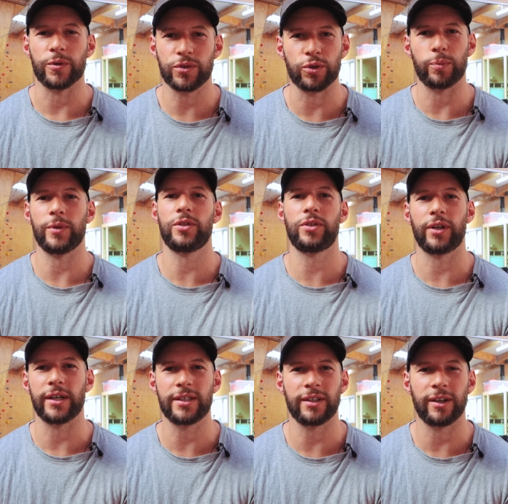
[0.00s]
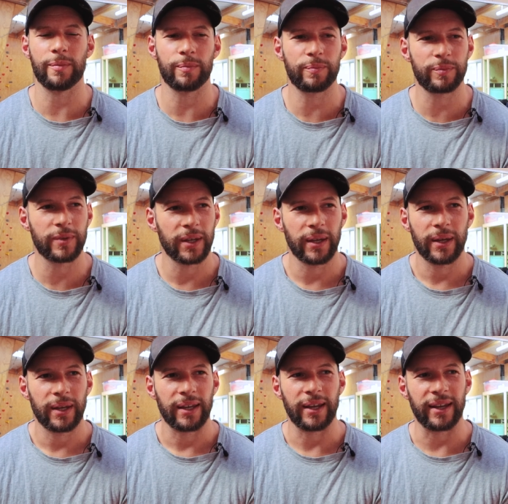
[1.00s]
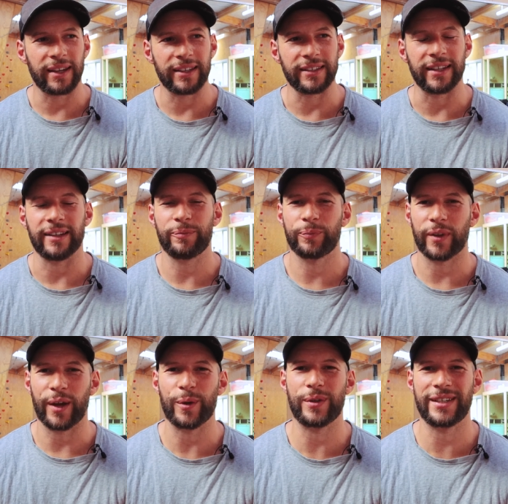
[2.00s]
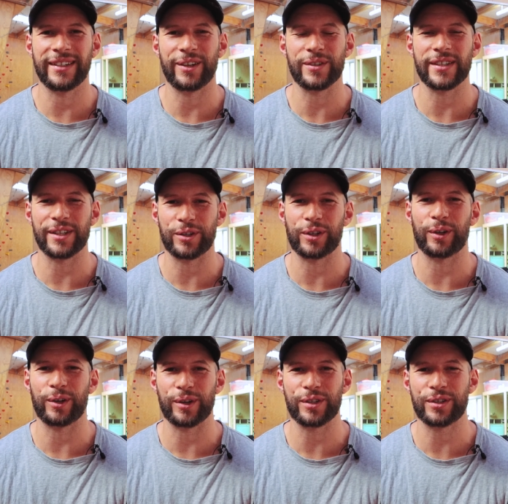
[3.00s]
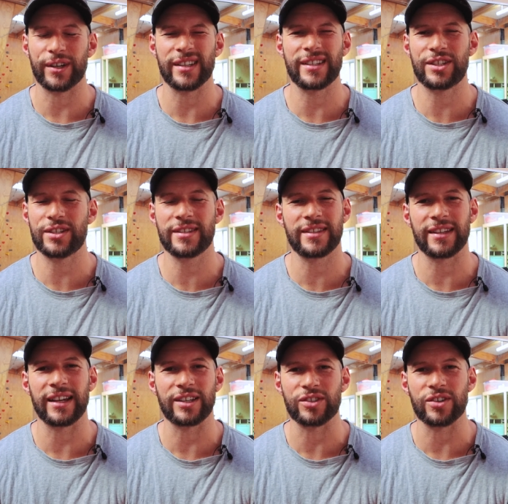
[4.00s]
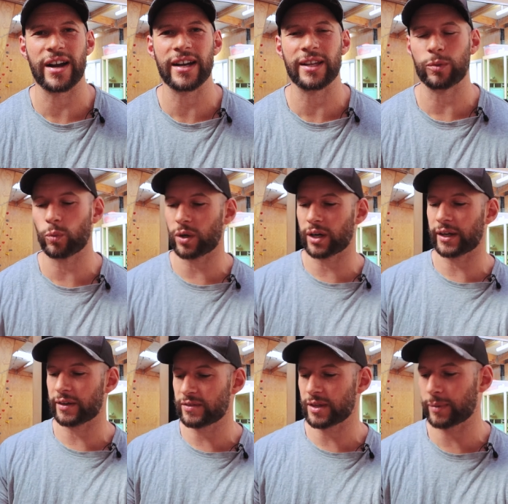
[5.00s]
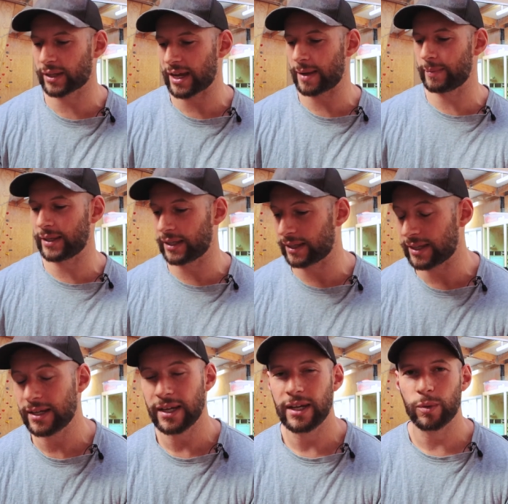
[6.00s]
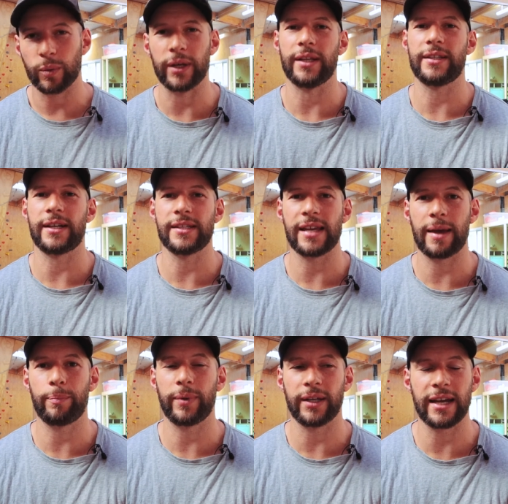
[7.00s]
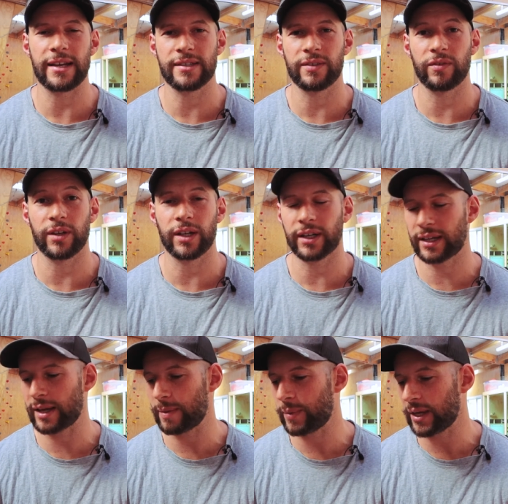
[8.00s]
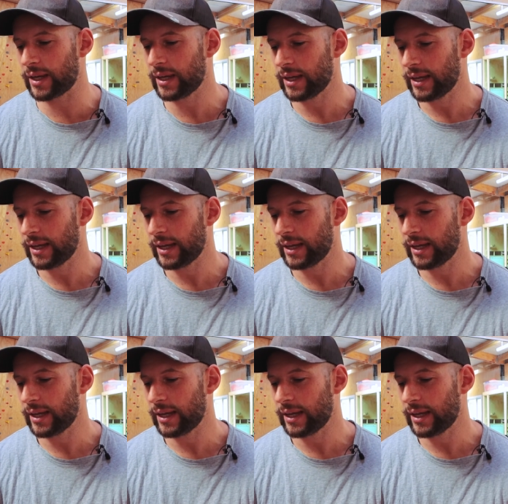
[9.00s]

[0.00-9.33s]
was super stressed. You know, I'm, uh, yeah, I was, I was under a lot of stress. It's just the anxiety and worry of something happening and when it does happen, how severe it can be.